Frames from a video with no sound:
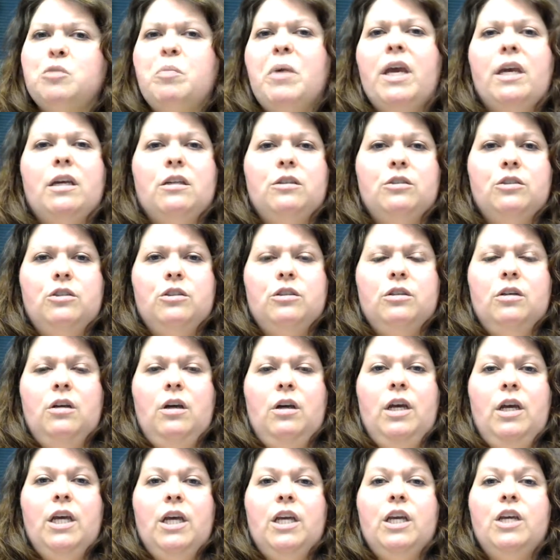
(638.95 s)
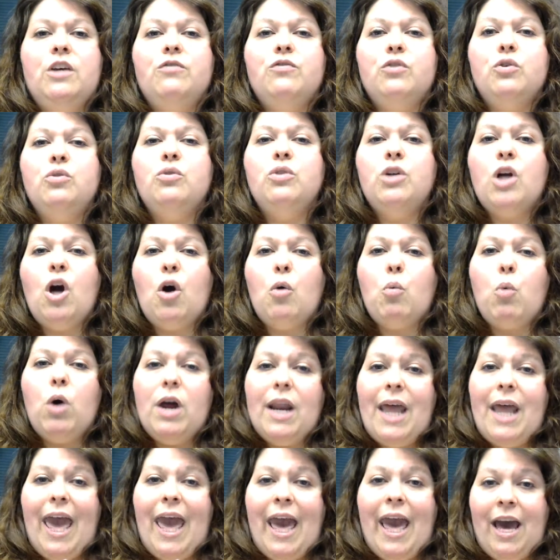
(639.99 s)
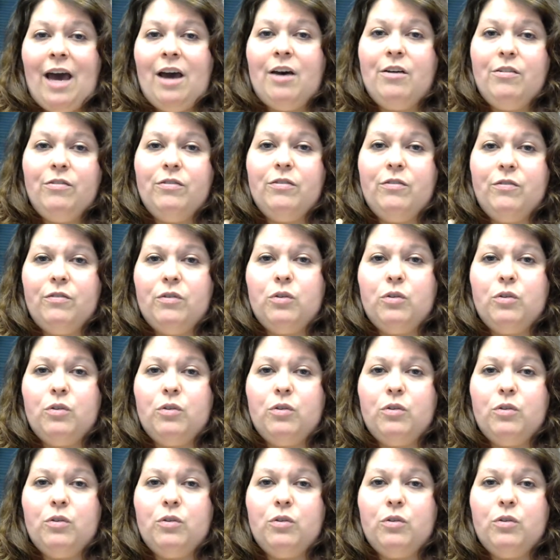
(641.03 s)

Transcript: page. If you know what half